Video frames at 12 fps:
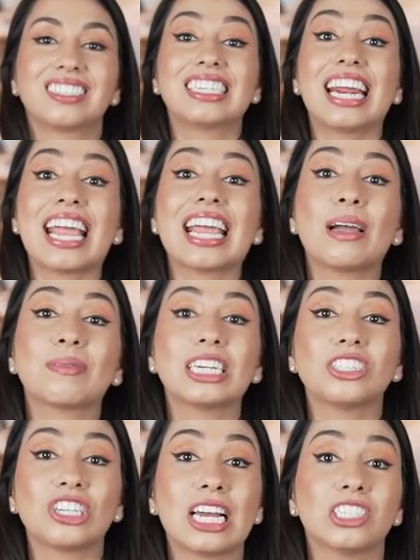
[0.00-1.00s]
Today, I'm
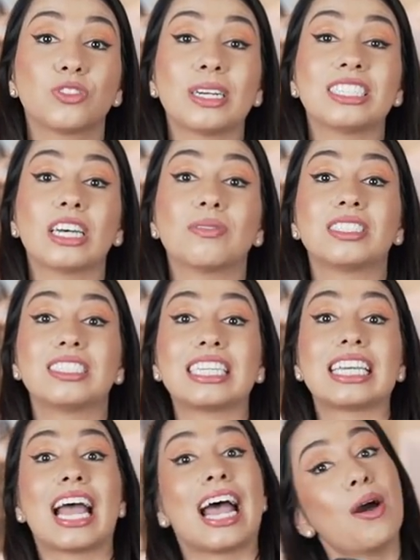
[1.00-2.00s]
gonna challenge myself to
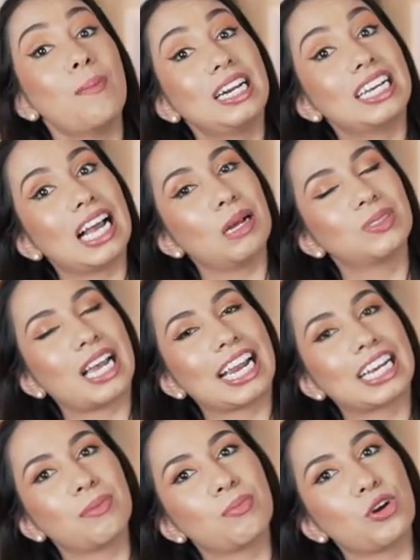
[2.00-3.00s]
see how many caps I
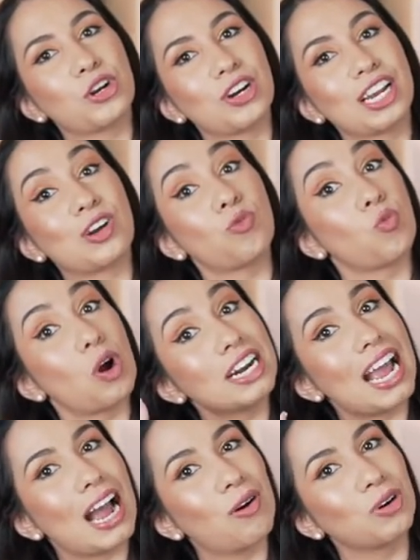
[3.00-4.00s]
can embroider in
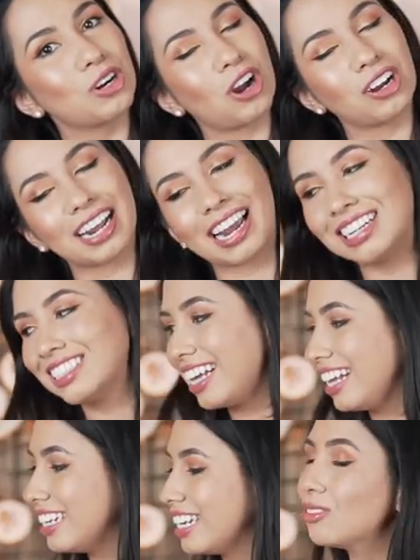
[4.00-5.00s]
one hour on a
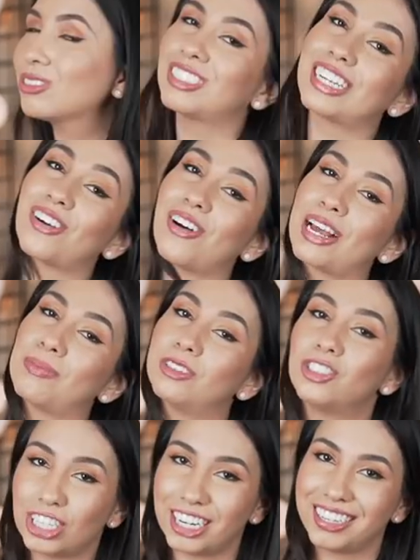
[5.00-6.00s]
10 needle single head
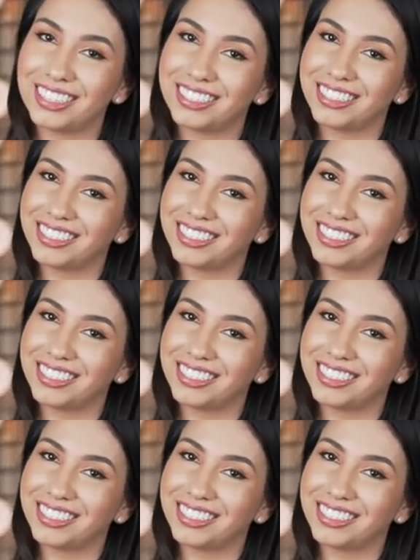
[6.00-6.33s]
machine.